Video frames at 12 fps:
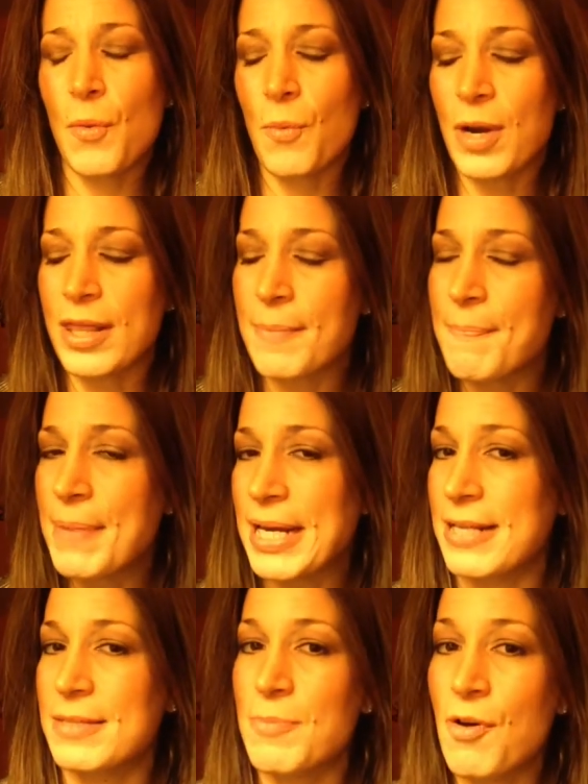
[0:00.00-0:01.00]
one of the
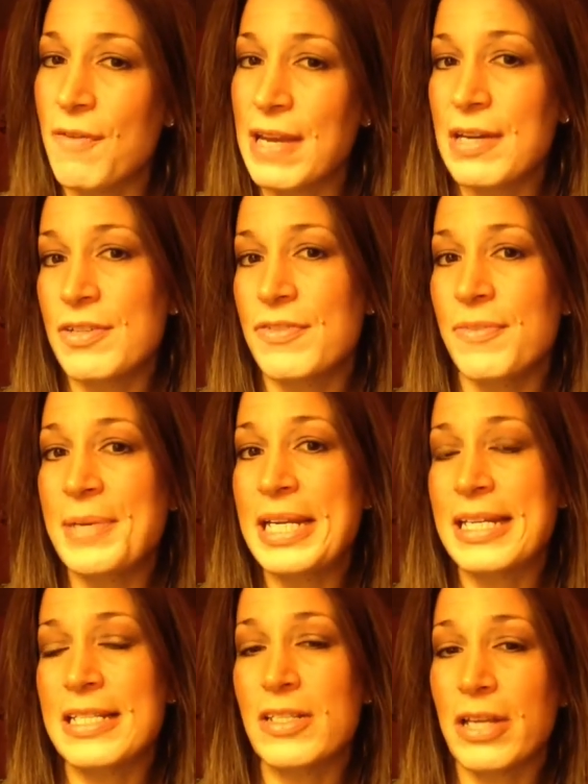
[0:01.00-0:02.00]
biggest motivators for me
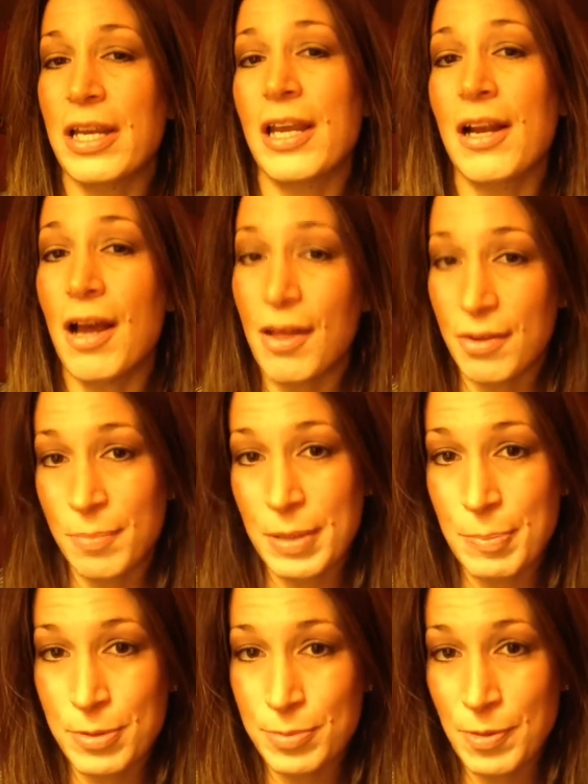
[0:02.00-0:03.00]
is looking at other
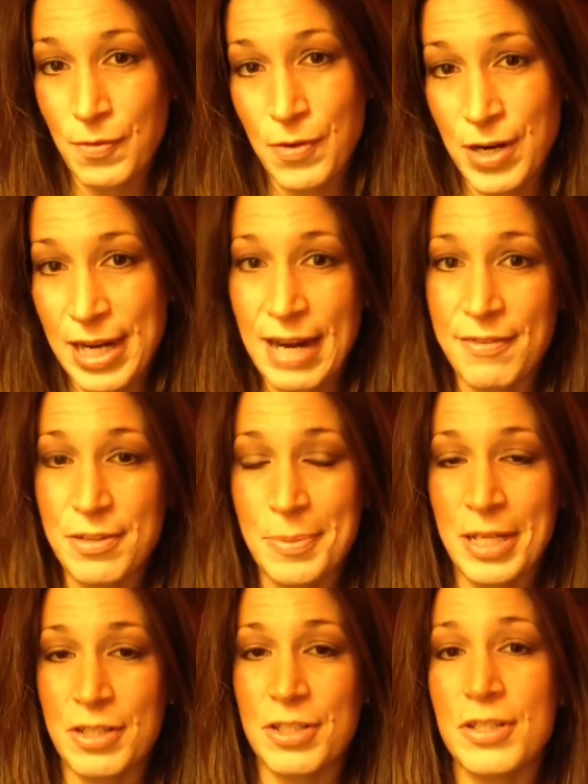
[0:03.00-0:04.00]
people's before and after
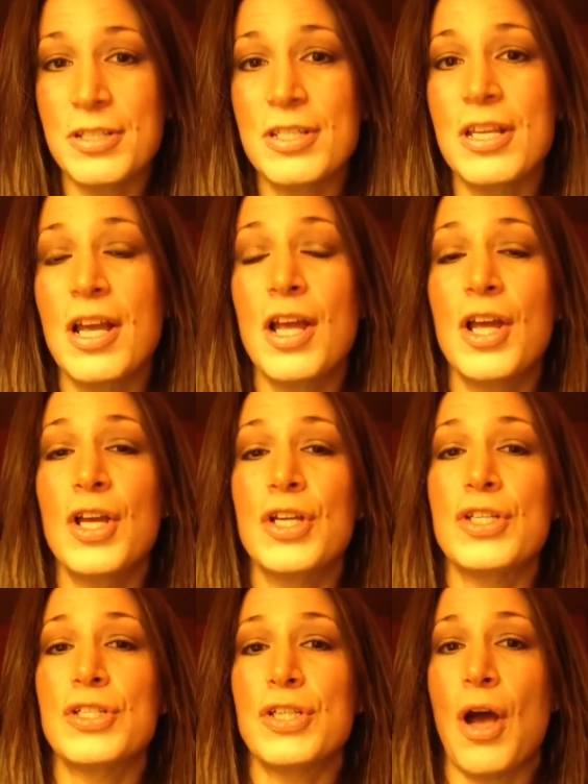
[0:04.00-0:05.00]
pictures.
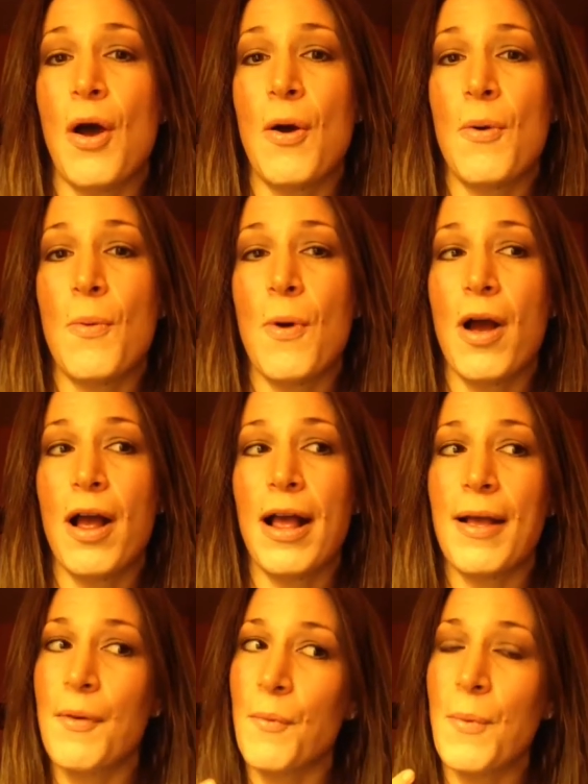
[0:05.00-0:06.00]
So
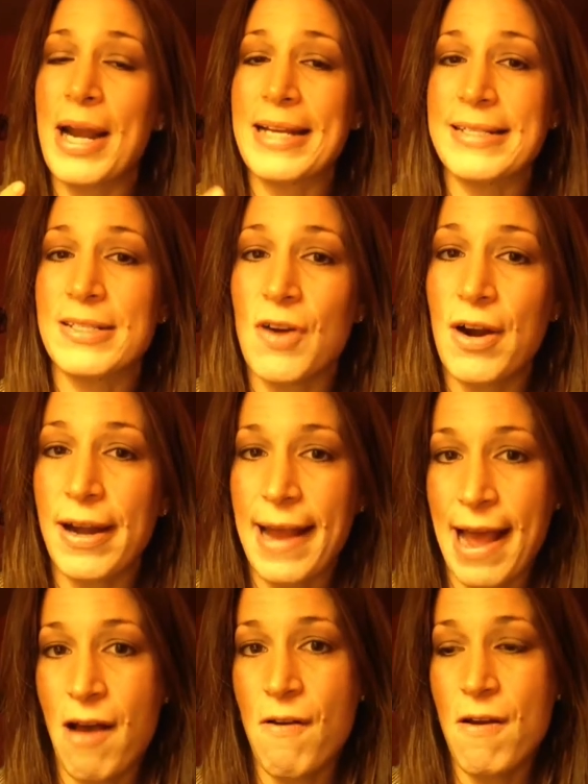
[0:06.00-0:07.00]
when I started
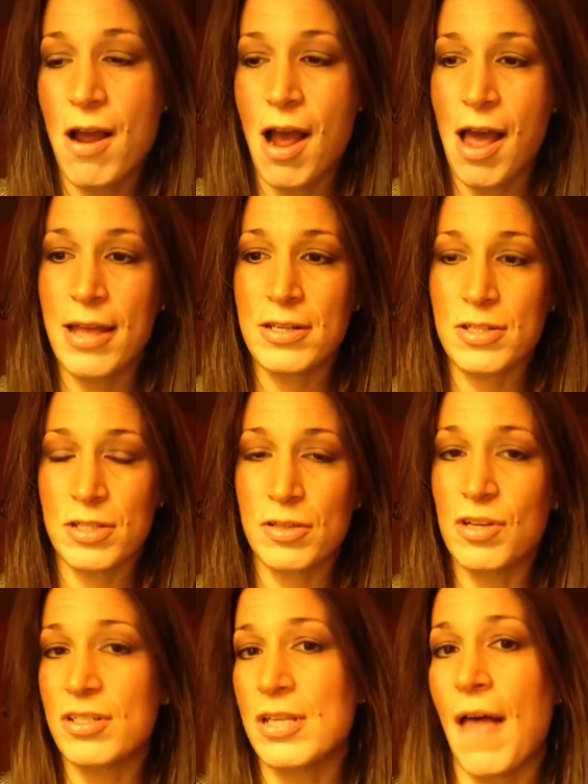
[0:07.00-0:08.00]
out, I just
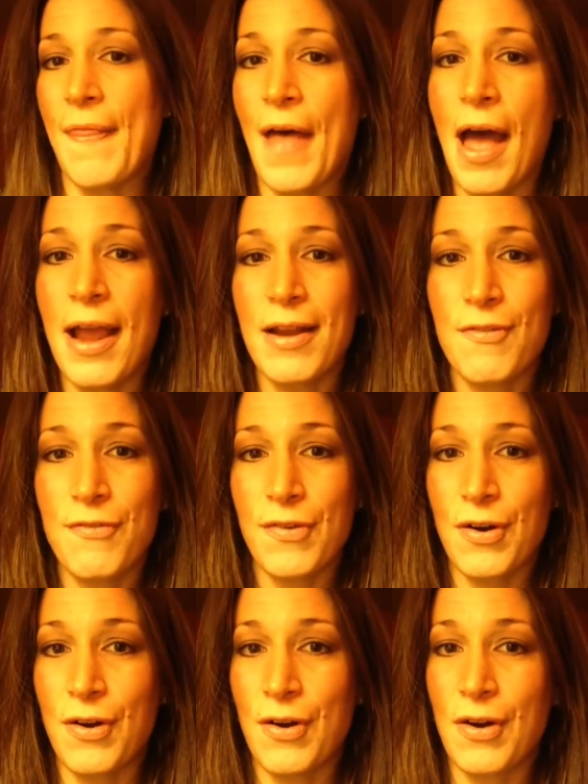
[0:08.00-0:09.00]
looked online
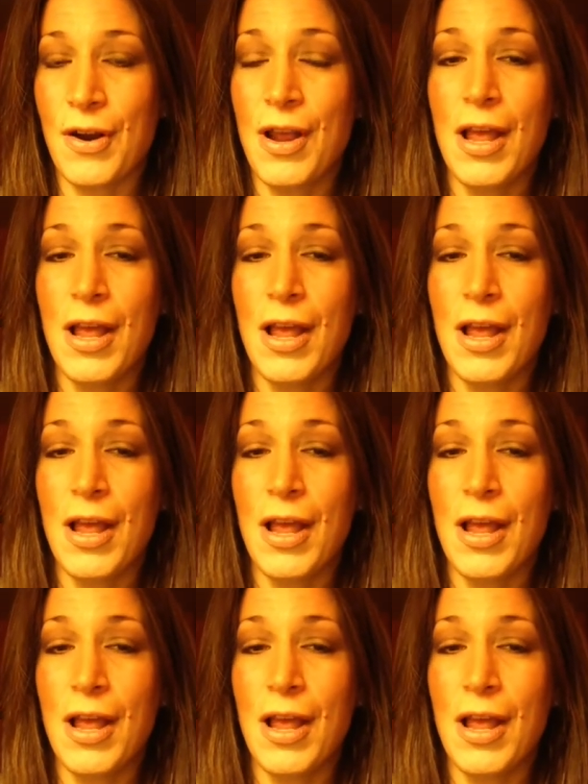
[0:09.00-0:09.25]
for